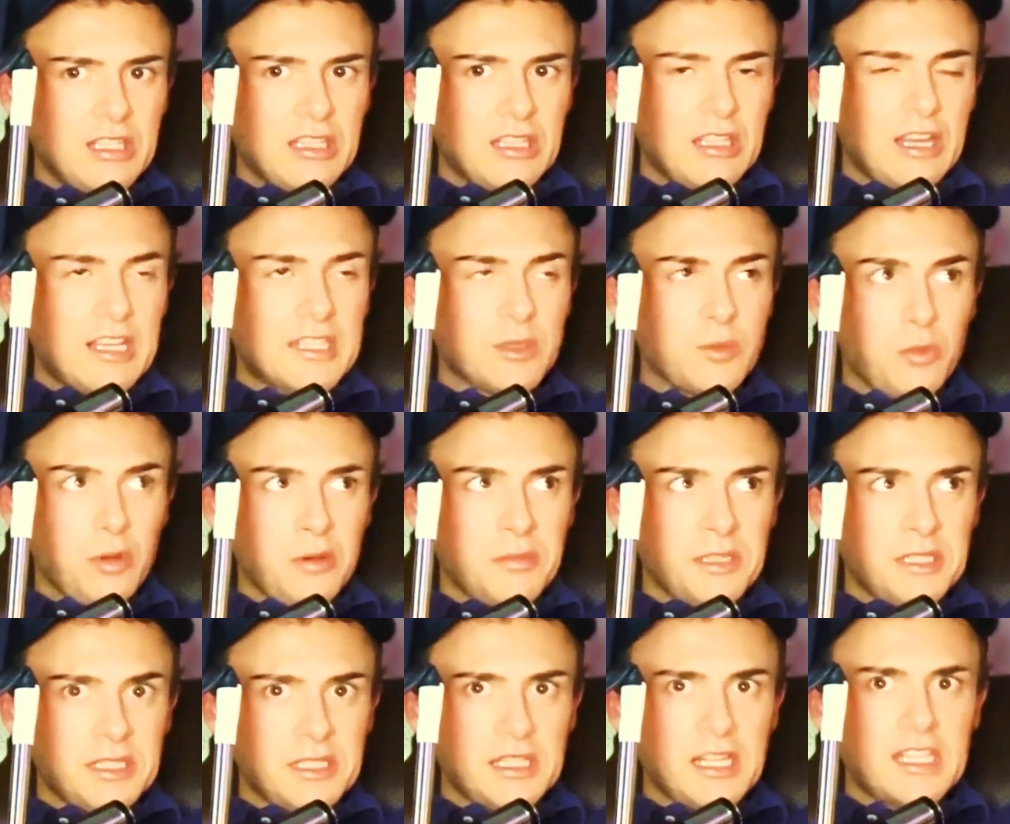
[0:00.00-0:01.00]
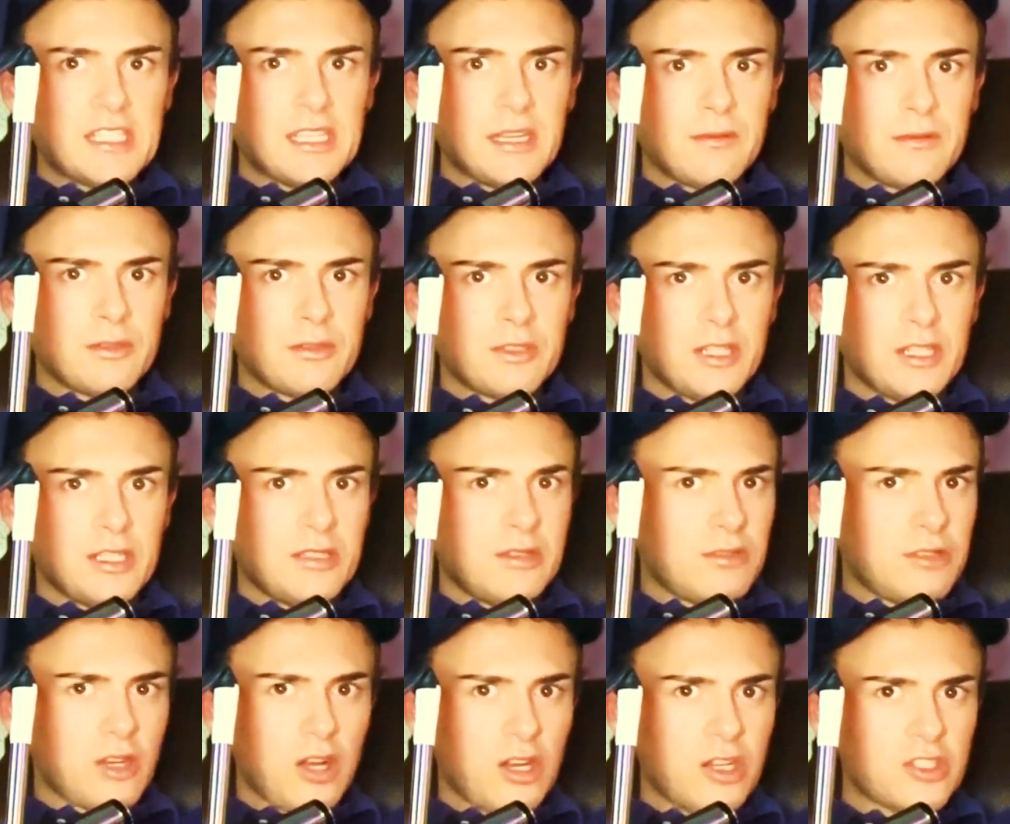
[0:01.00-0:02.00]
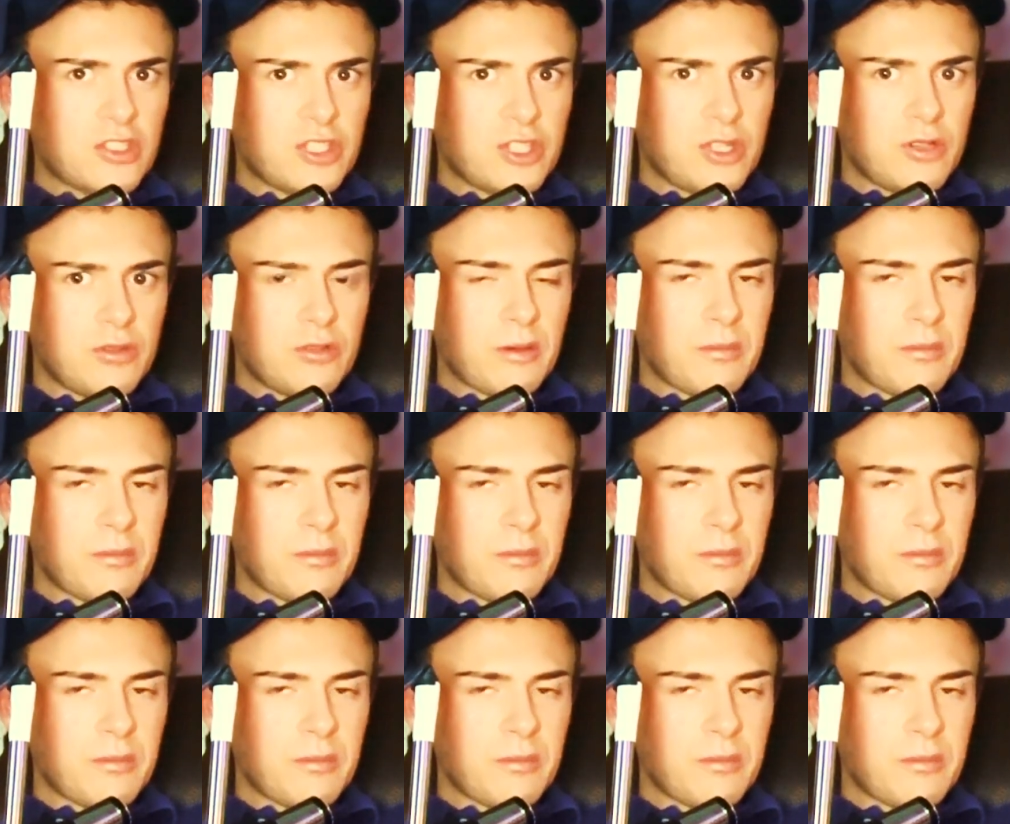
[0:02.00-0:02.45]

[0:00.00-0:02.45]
as a woman that's ever done talk show.